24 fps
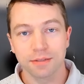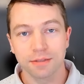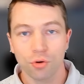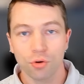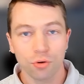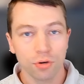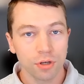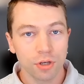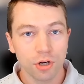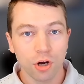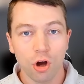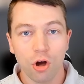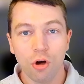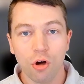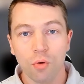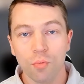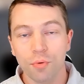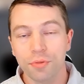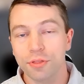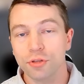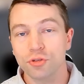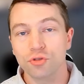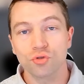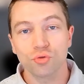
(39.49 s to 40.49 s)
You're on a call
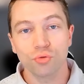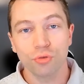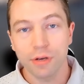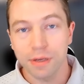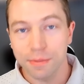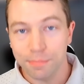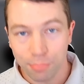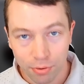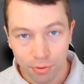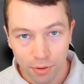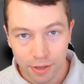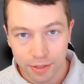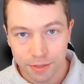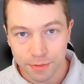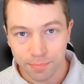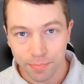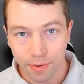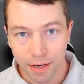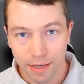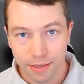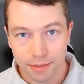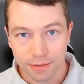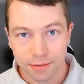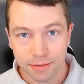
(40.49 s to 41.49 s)
with a dream
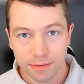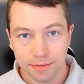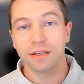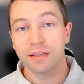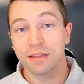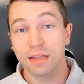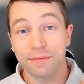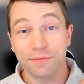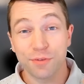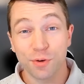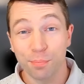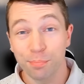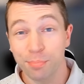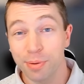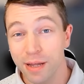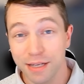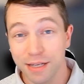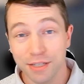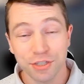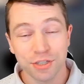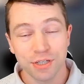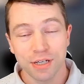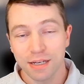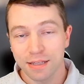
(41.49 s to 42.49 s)
prospect. They love your pitch.